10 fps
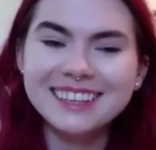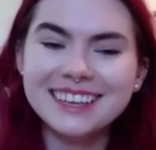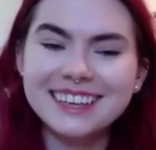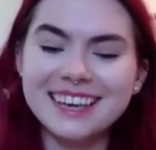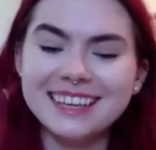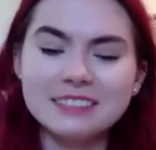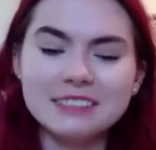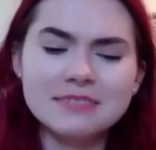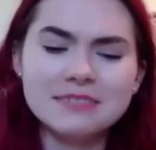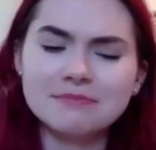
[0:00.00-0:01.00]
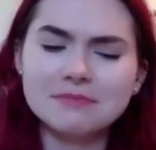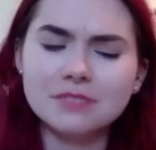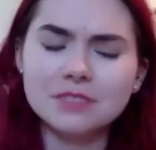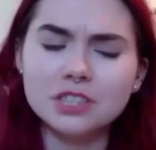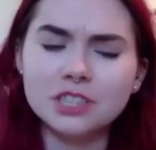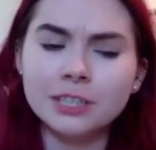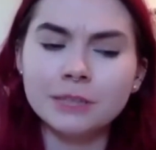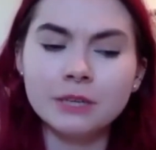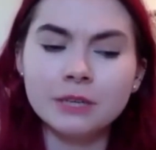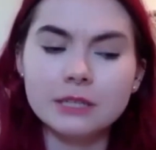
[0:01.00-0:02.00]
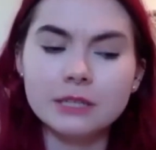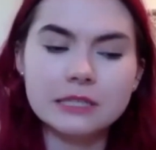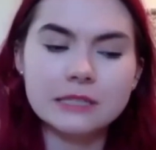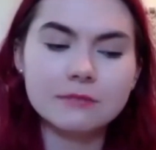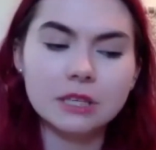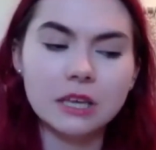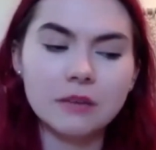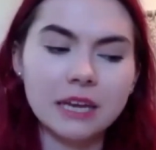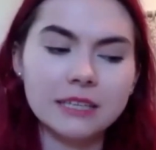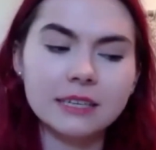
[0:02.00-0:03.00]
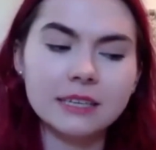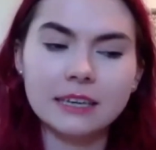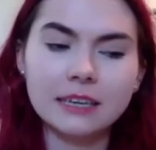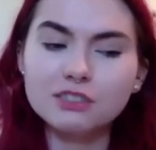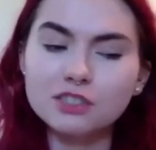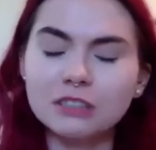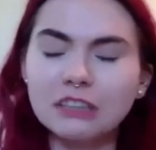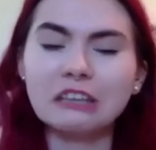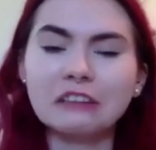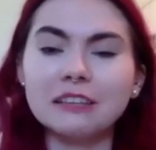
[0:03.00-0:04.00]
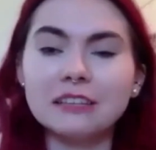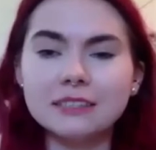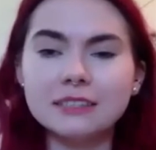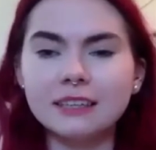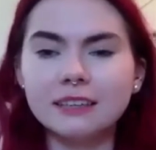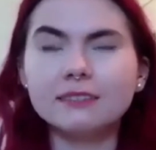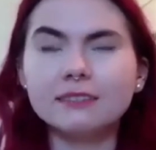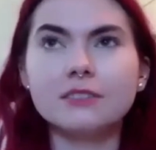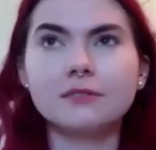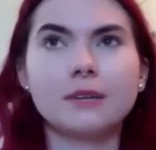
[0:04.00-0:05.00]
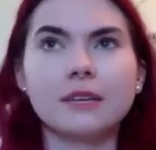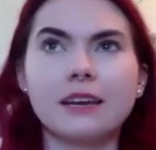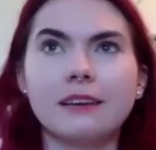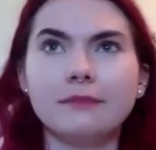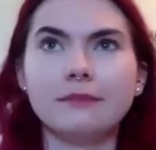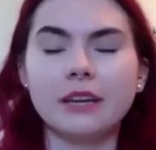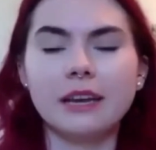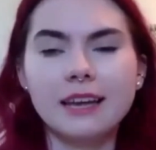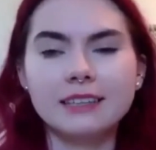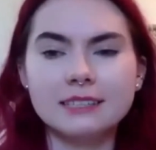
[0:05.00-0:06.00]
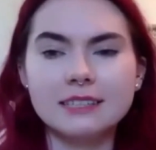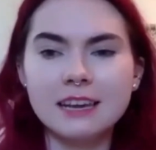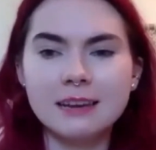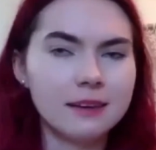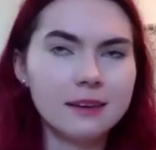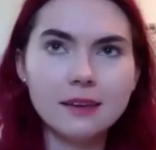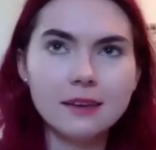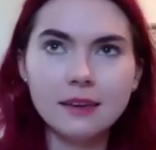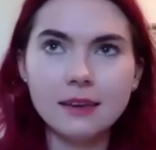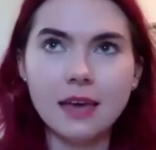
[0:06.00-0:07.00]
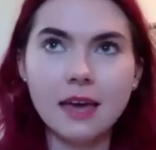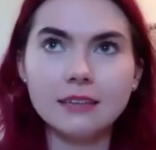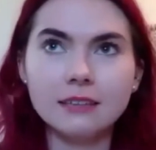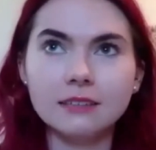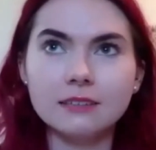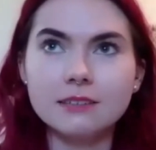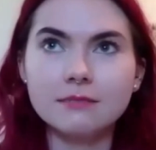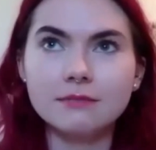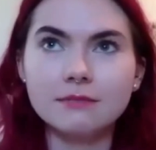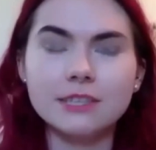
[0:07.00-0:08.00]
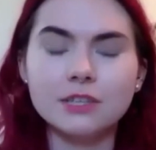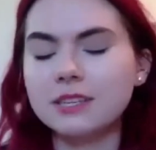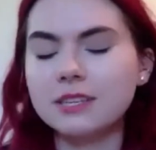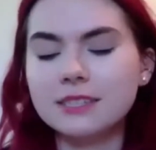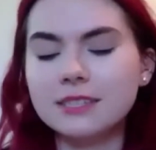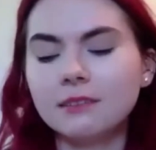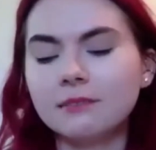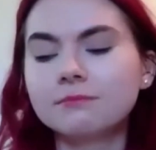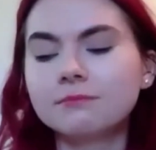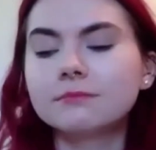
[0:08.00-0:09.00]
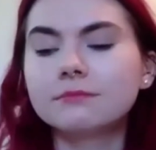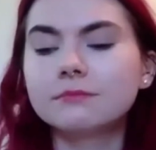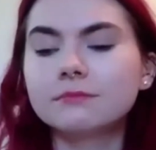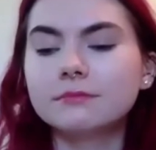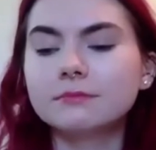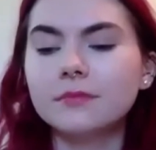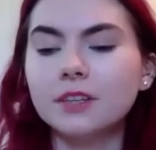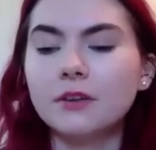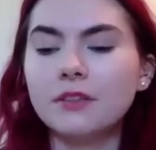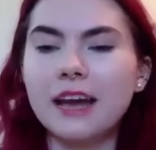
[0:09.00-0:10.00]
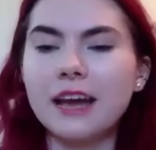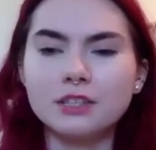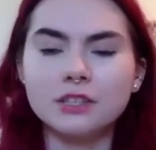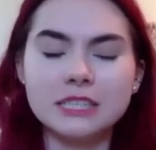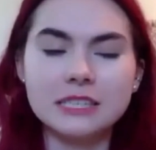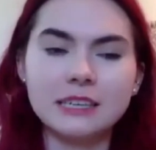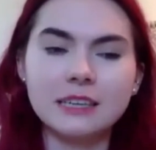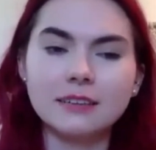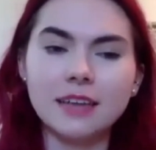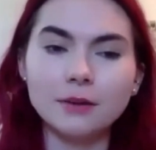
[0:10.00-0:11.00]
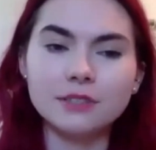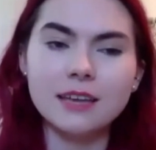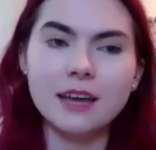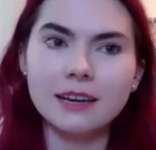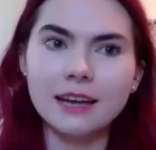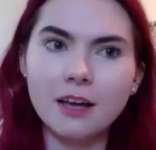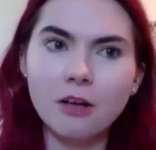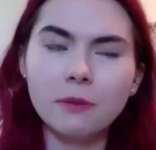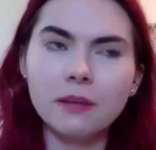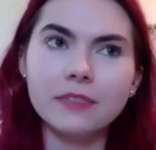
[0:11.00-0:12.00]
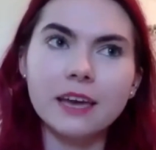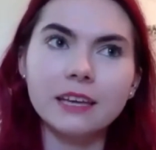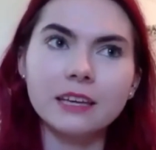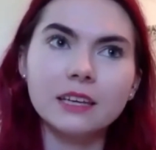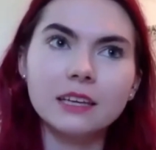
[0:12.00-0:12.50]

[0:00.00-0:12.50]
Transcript: And she was amazing in actually like listening to what I had to say and suggesting, that I actually seek outside help. And then